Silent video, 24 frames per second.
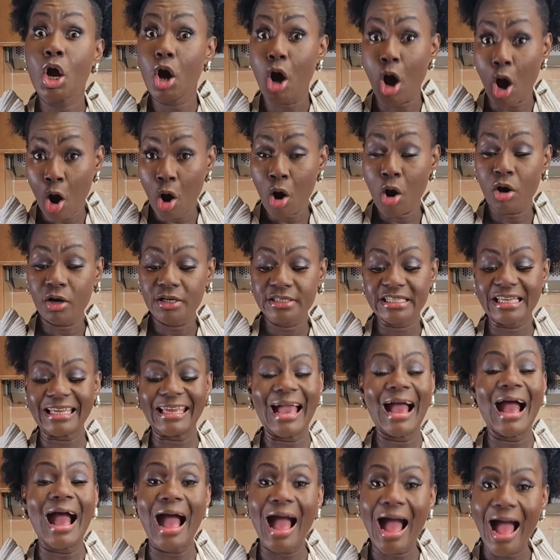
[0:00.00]
or they
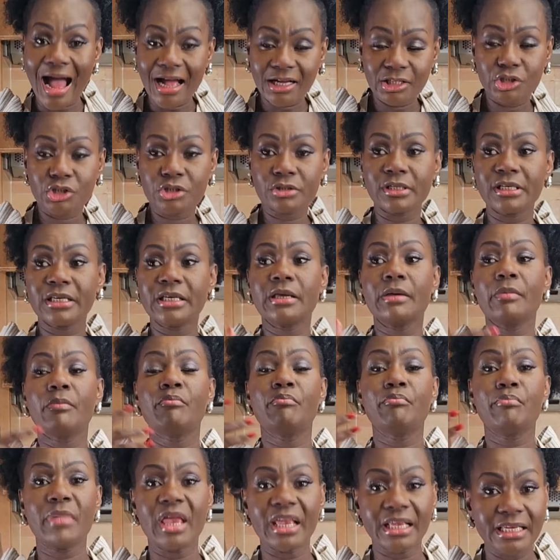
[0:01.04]
are actually
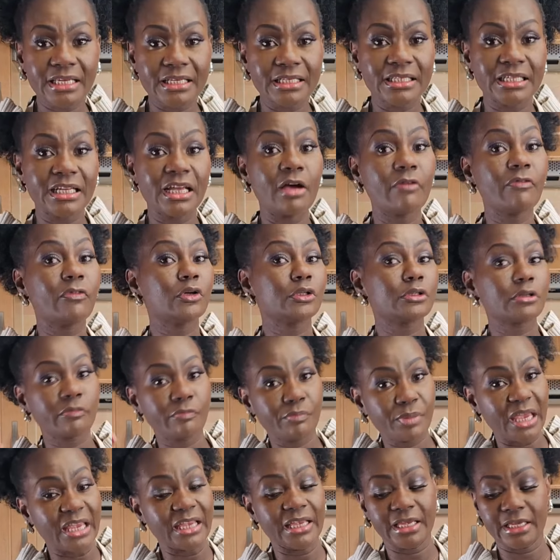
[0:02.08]
making the effort of
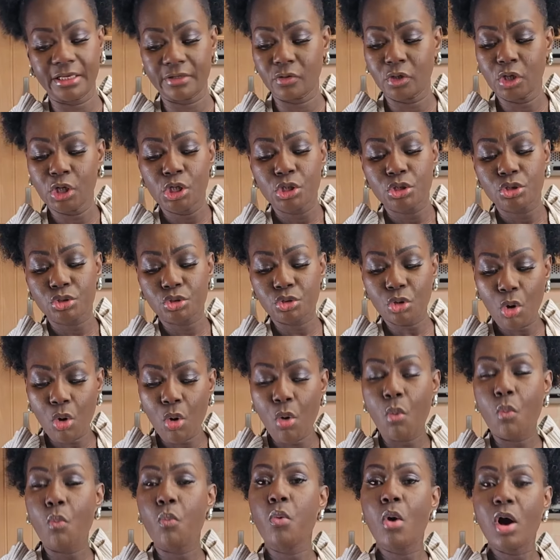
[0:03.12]
baking.
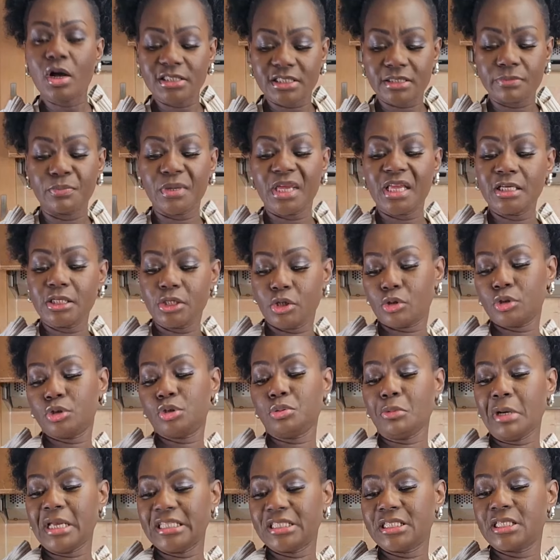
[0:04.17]
So what's been your
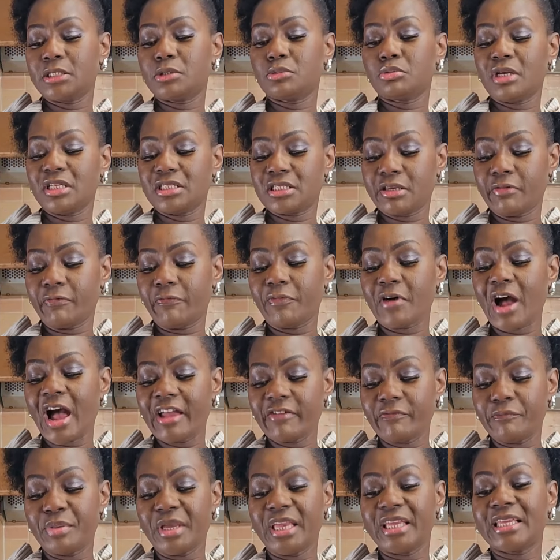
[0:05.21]

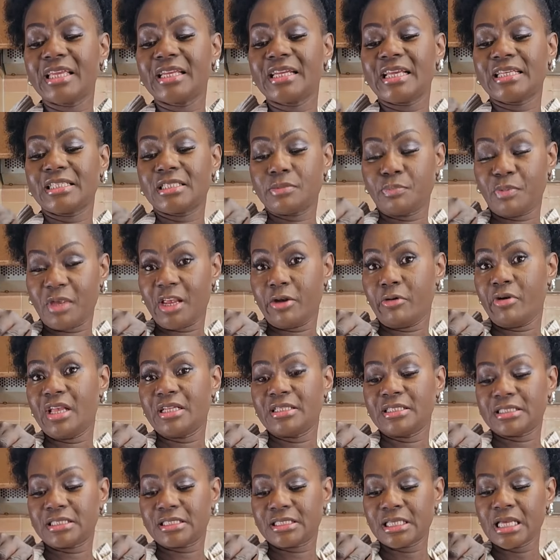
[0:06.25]
2025 baking
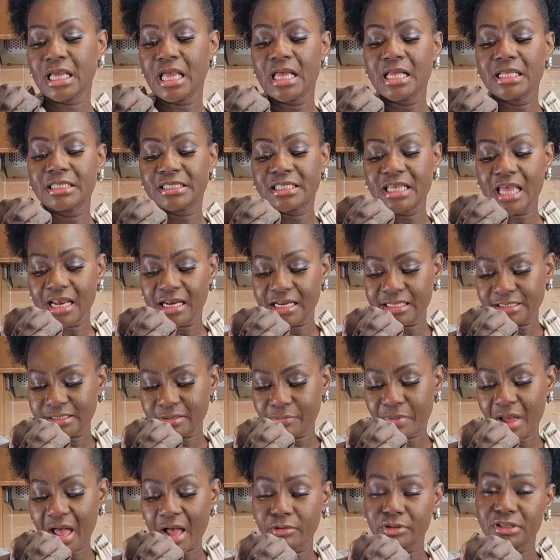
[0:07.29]
experience? Tell us
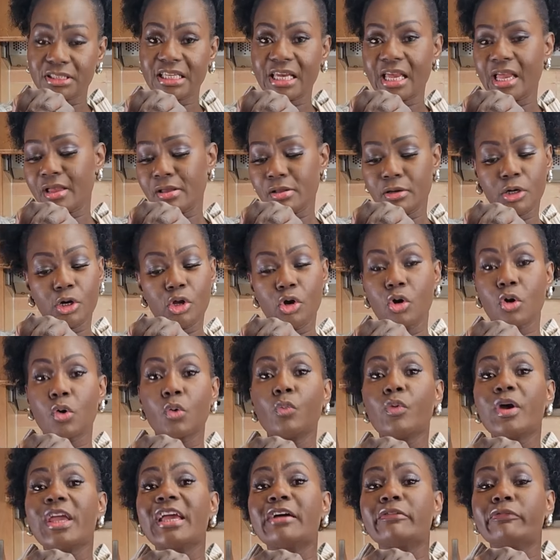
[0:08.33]
about it. Look,
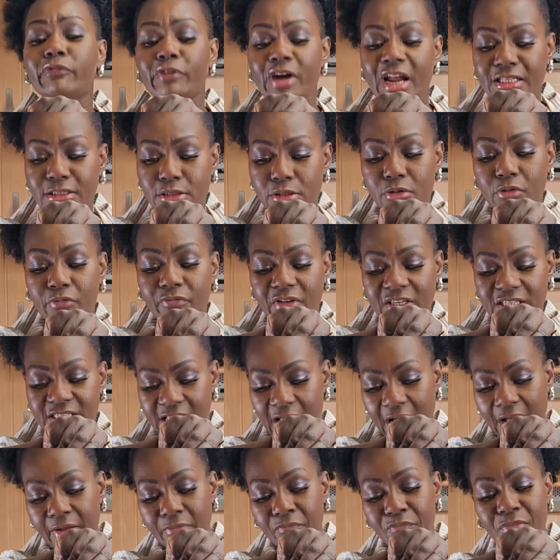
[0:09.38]
we are friends over
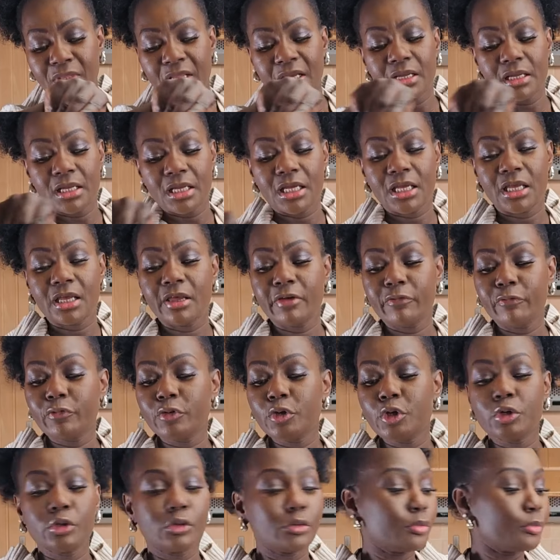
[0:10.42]
here. If
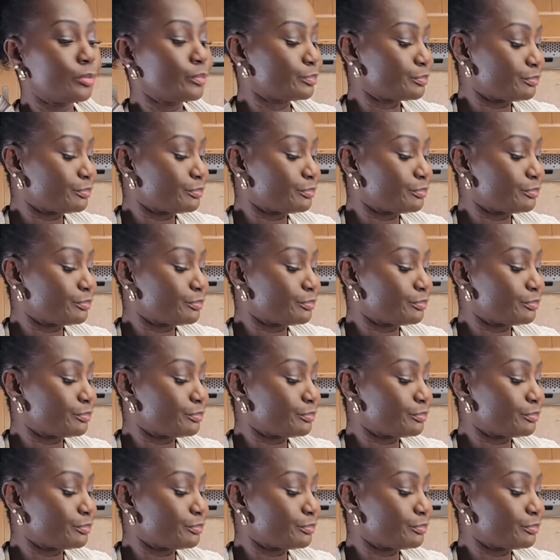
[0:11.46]
you